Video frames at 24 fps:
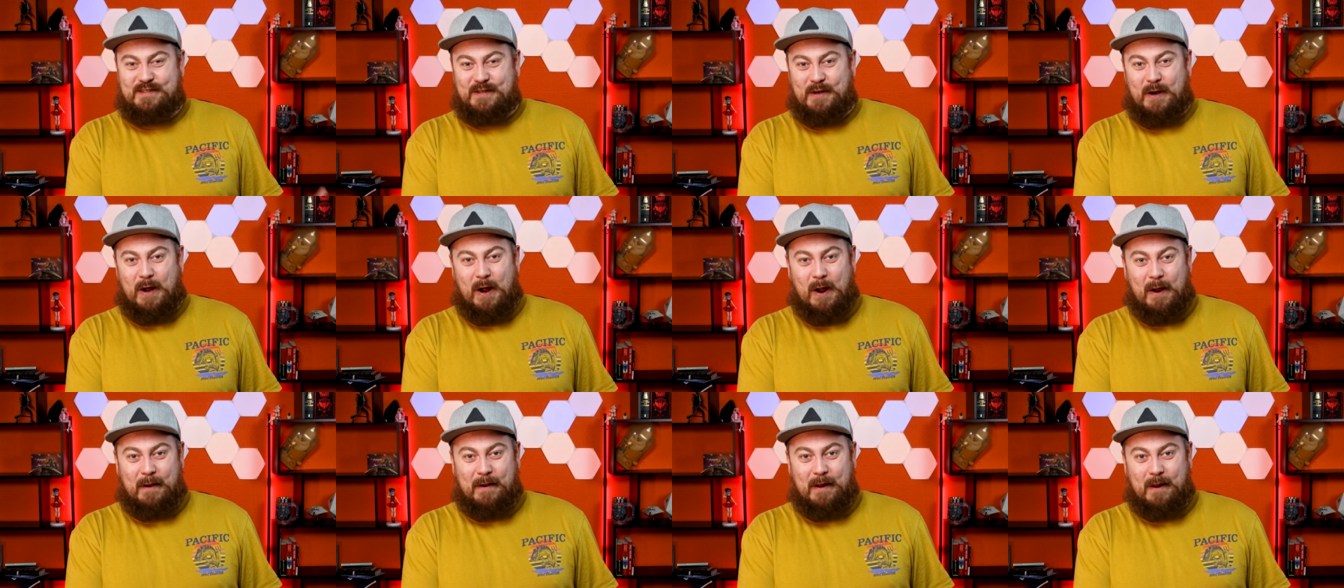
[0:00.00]
is an
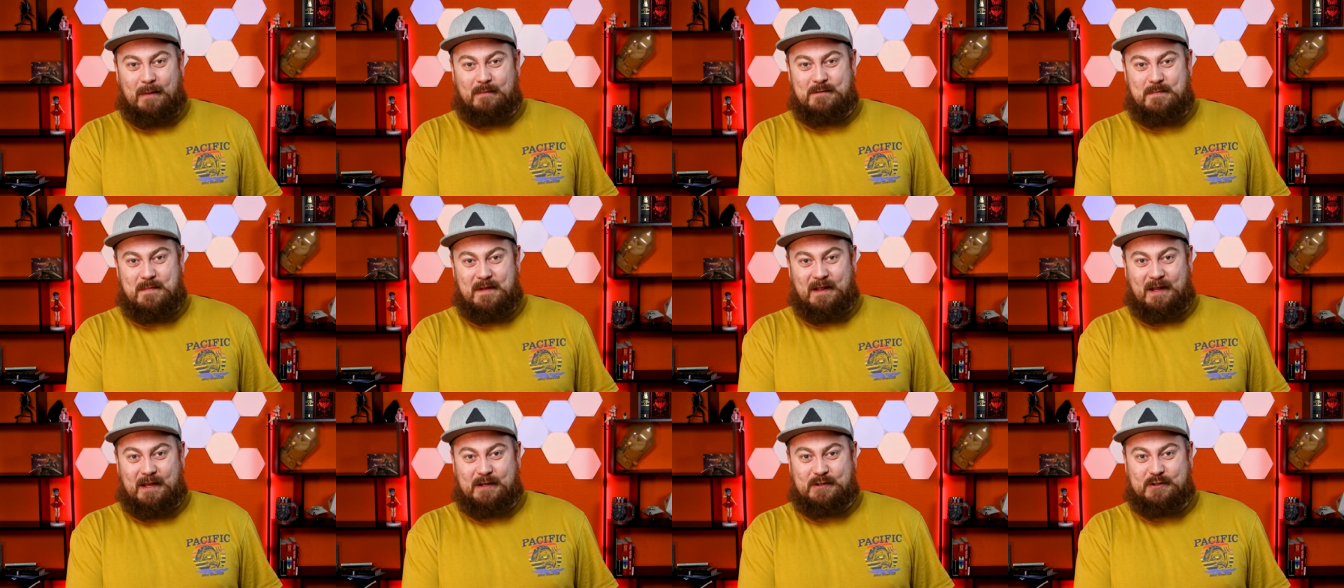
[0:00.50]
unarmed
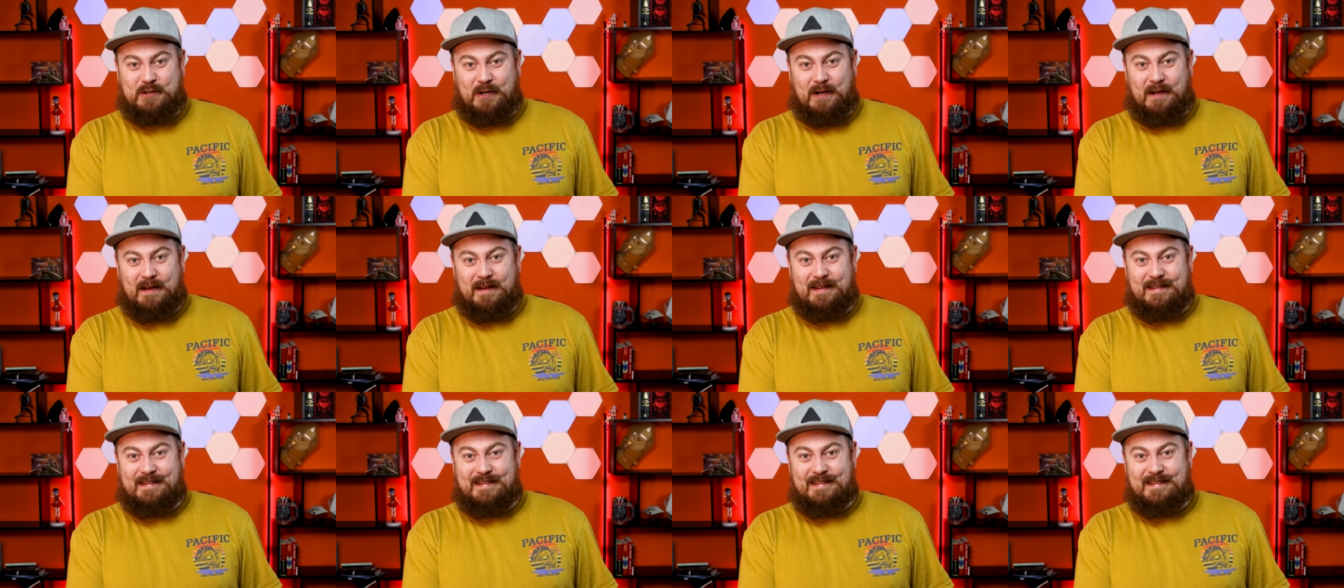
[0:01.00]
militia?
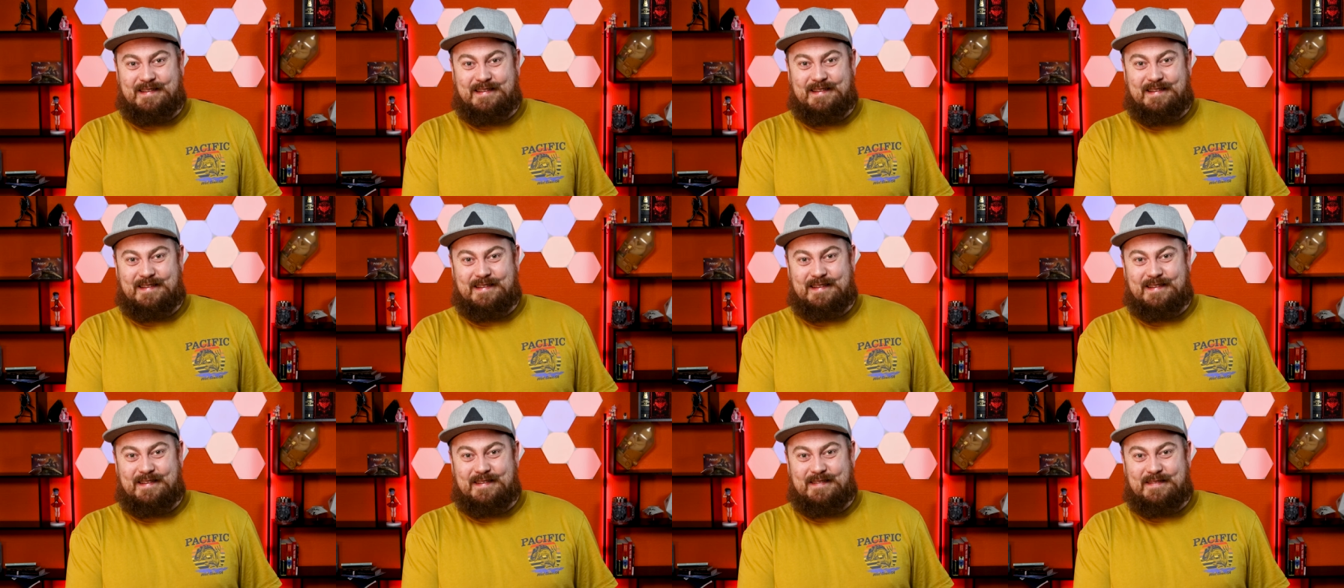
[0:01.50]

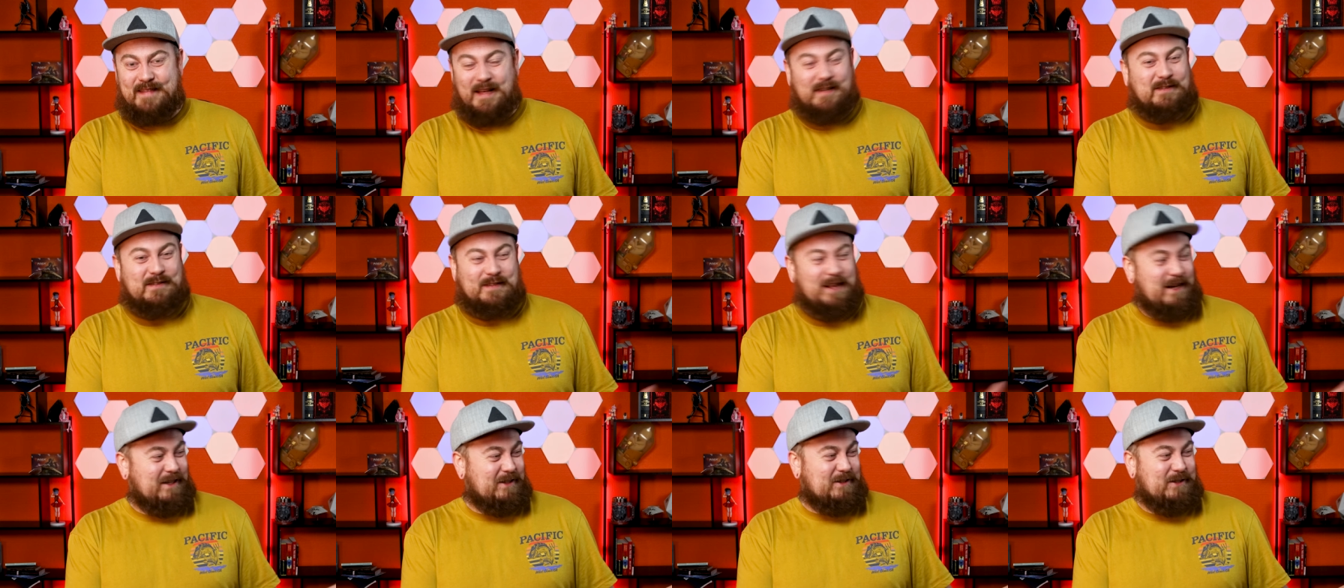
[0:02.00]
That's,
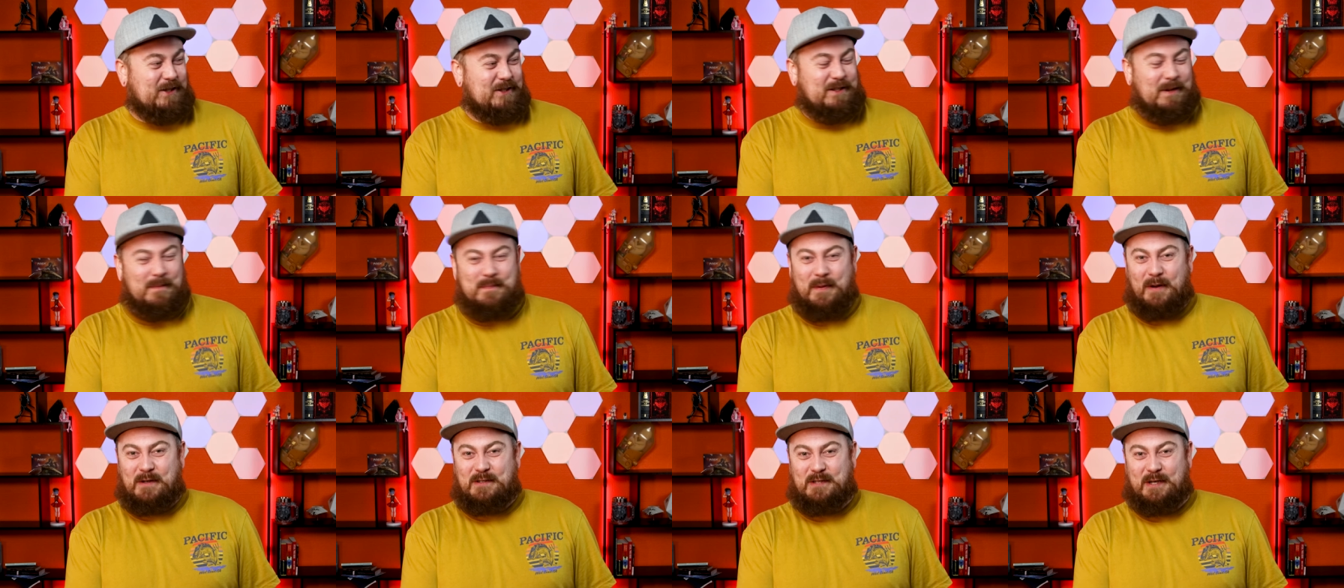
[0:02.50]
that's just a
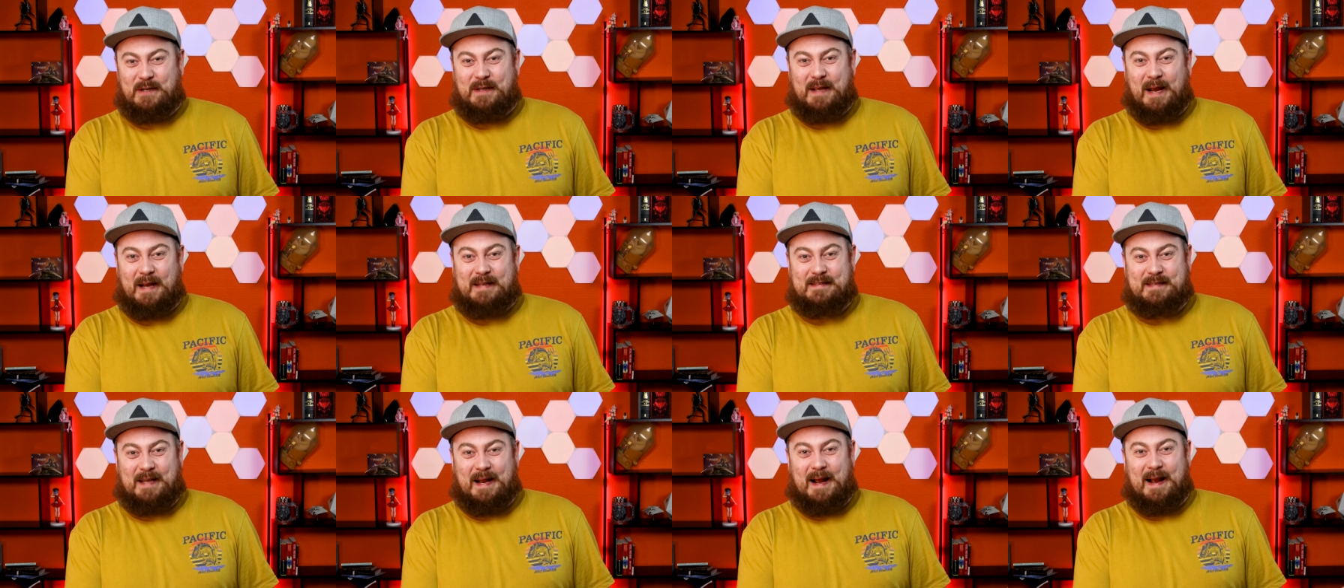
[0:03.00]
bunch of
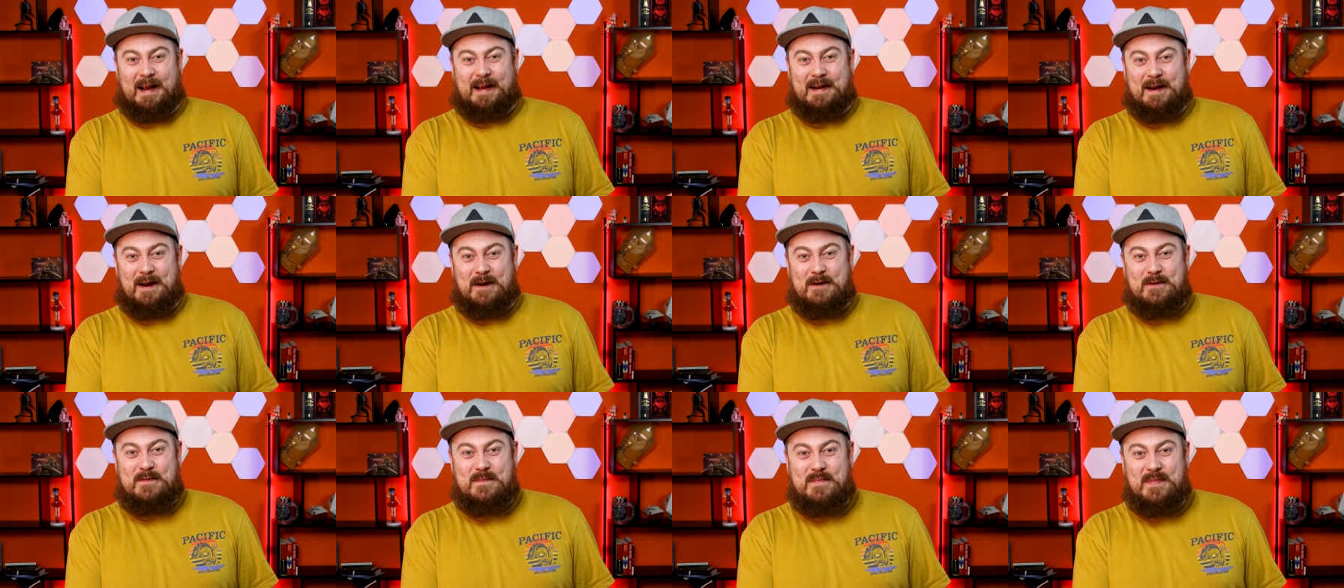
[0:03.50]
guys hanging
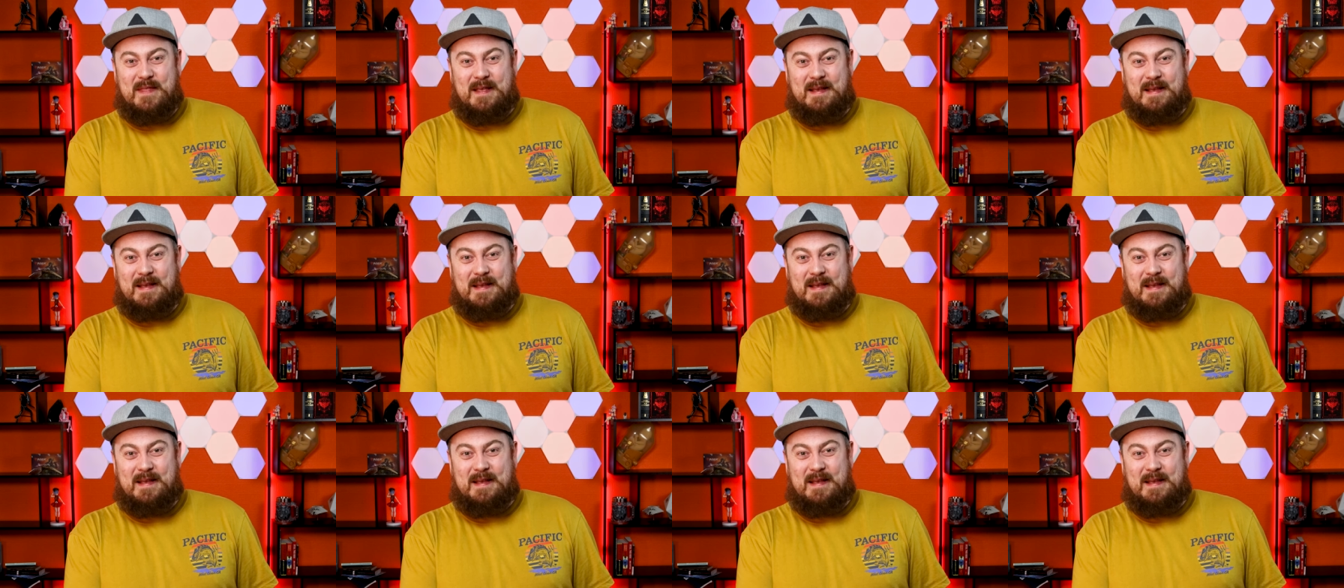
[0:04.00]
out.